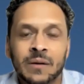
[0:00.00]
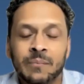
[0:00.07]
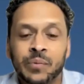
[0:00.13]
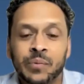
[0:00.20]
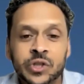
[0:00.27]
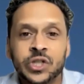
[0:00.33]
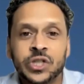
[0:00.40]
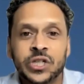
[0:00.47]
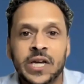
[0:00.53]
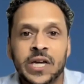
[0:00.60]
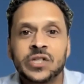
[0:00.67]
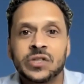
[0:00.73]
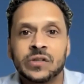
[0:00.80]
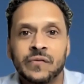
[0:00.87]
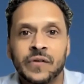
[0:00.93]

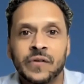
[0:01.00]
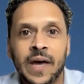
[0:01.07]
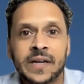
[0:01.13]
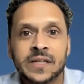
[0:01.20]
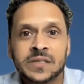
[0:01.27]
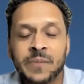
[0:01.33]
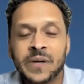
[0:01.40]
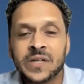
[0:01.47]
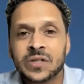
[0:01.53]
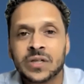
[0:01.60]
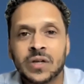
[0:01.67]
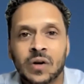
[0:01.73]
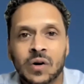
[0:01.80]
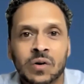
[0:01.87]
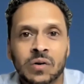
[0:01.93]
appreciation for that,
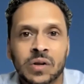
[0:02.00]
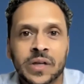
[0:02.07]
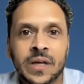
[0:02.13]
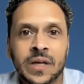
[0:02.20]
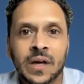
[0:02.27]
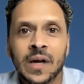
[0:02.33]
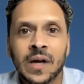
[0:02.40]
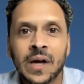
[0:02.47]
especially early,